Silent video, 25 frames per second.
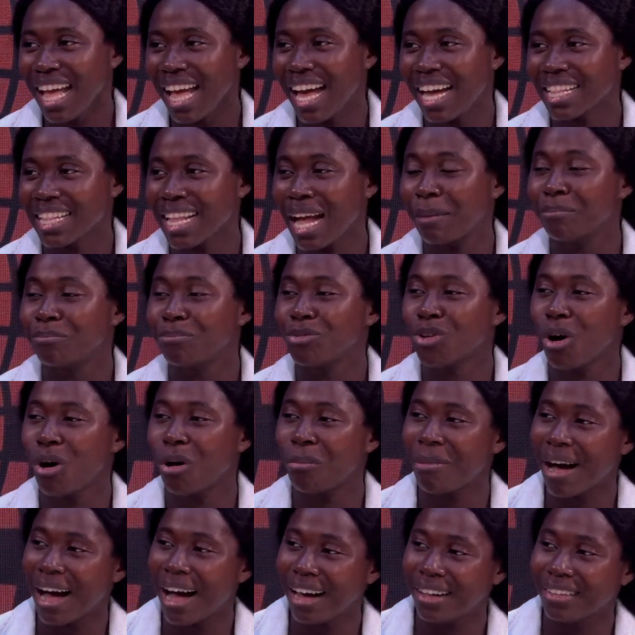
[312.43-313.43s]
an
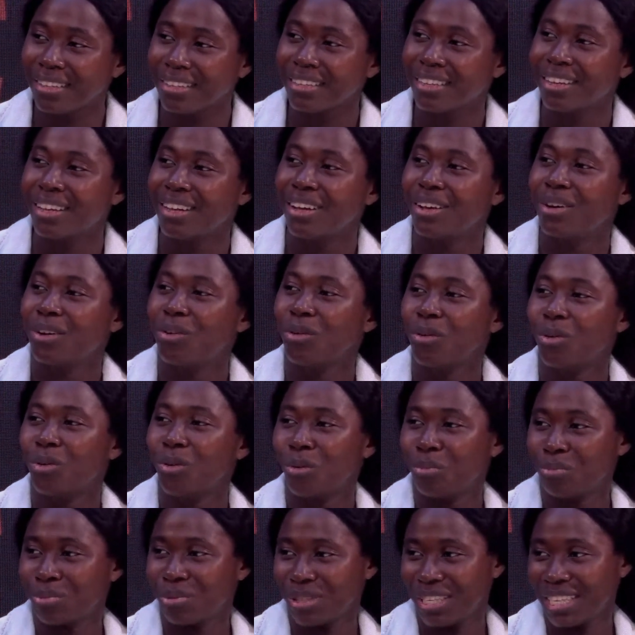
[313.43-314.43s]
abnormal
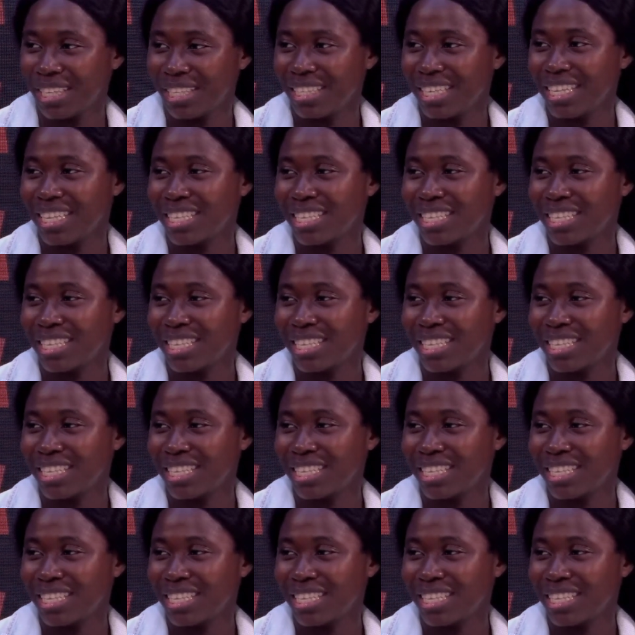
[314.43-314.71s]
opening.